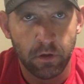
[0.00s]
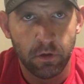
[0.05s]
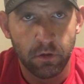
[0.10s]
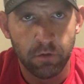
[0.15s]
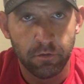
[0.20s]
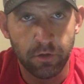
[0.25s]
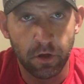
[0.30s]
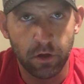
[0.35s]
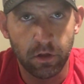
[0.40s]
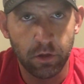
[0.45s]

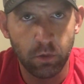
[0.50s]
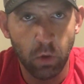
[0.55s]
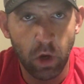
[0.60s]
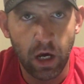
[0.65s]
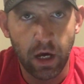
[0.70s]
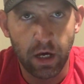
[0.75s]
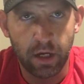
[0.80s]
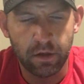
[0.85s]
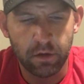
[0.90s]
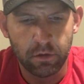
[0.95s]
Fairly
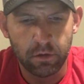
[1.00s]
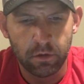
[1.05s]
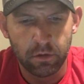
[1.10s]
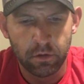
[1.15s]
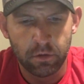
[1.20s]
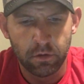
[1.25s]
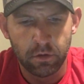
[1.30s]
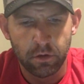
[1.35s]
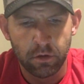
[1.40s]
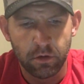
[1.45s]
wide.
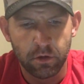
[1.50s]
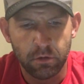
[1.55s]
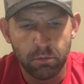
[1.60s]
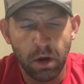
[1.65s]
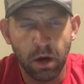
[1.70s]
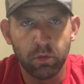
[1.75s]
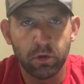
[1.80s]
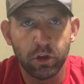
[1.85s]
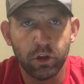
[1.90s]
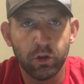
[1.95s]
You
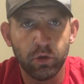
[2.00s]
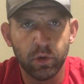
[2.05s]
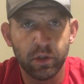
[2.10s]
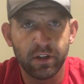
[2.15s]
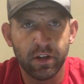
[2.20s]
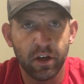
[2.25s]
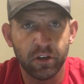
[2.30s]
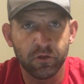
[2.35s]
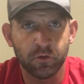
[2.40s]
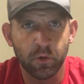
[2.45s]
might want to do a
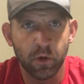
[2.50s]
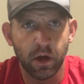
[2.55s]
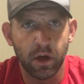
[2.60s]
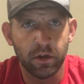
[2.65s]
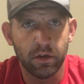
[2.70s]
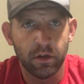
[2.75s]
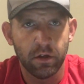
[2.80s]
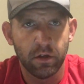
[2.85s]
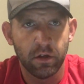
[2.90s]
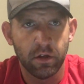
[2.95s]
test
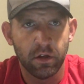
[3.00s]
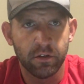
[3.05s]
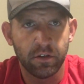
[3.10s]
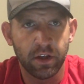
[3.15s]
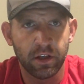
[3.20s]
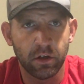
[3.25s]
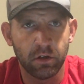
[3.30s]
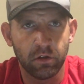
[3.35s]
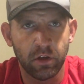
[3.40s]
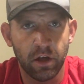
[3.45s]
run and
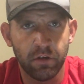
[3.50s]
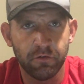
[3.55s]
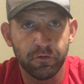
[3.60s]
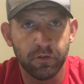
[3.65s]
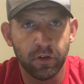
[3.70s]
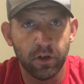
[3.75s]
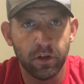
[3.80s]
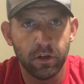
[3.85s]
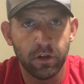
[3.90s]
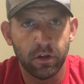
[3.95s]
take your left
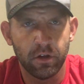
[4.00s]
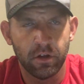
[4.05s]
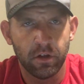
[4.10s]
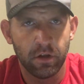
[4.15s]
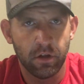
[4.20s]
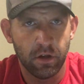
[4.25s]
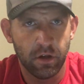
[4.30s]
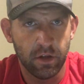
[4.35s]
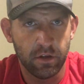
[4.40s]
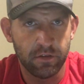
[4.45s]
foot
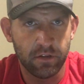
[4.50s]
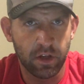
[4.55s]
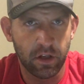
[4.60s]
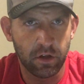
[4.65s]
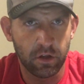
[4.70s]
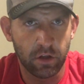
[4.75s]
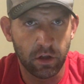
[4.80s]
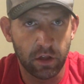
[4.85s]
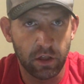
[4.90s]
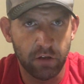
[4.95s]
and stand
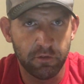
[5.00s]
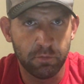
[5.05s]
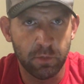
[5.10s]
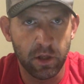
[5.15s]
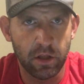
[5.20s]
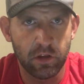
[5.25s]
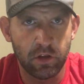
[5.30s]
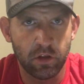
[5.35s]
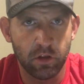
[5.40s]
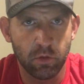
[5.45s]
on the left
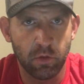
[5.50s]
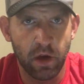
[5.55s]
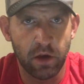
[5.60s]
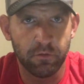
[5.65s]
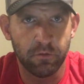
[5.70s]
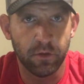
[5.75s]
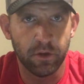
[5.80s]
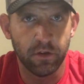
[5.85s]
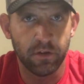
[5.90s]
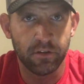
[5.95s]
bench and your right
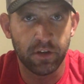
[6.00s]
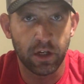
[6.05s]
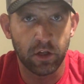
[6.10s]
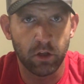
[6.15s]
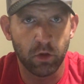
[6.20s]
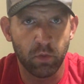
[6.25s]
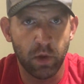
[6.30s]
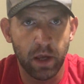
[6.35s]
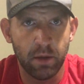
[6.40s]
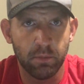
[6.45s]
foot and stand on
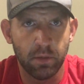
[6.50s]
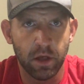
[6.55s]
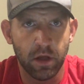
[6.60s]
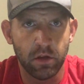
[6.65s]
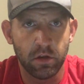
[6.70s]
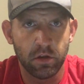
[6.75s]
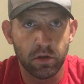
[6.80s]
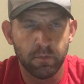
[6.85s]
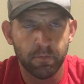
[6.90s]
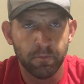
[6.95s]
the right
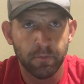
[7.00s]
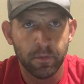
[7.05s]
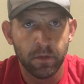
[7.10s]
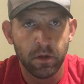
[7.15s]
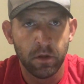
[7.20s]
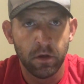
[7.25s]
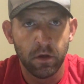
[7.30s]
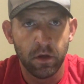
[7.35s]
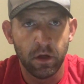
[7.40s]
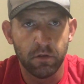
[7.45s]
bench,
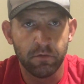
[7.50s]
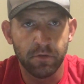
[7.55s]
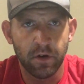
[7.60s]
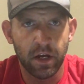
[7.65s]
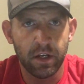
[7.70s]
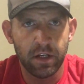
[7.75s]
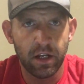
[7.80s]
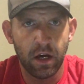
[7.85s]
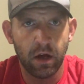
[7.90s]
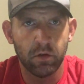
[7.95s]
and
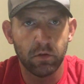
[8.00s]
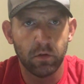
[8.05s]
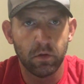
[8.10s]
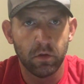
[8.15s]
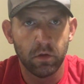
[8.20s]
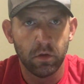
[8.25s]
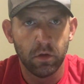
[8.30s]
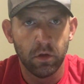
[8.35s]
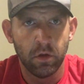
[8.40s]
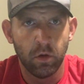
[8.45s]
find out
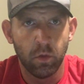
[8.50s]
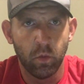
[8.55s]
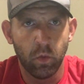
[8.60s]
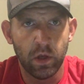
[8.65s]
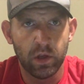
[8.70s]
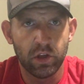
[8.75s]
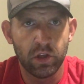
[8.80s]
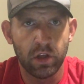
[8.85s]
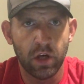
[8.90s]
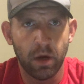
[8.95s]

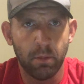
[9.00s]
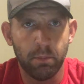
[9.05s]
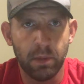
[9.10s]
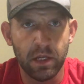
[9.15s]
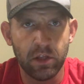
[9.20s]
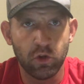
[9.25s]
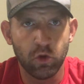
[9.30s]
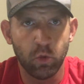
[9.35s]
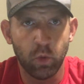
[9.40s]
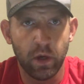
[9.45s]
which
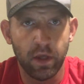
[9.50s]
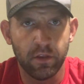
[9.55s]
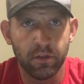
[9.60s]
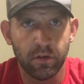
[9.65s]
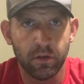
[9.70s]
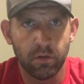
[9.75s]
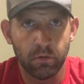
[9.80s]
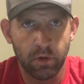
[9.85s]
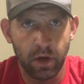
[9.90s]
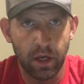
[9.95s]
bench
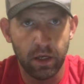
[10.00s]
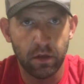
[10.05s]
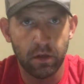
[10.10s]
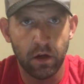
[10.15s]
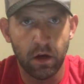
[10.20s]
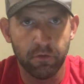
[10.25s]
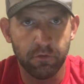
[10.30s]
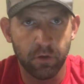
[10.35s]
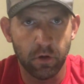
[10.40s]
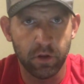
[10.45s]
width, right,
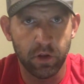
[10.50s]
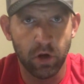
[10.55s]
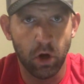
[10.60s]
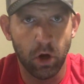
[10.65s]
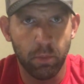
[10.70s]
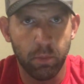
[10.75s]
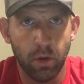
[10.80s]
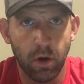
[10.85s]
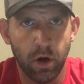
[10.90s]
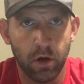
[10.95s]
how far they are
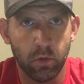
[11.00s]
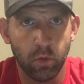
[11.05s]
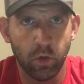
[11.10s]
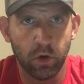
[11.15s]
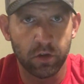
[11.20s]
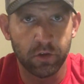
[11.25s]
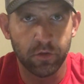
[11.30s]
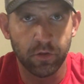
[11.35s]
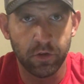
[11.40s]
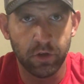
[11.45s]
apart,
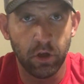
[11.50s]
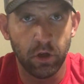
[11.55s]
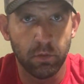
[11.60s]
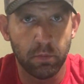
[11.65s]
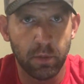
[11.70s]
works for you.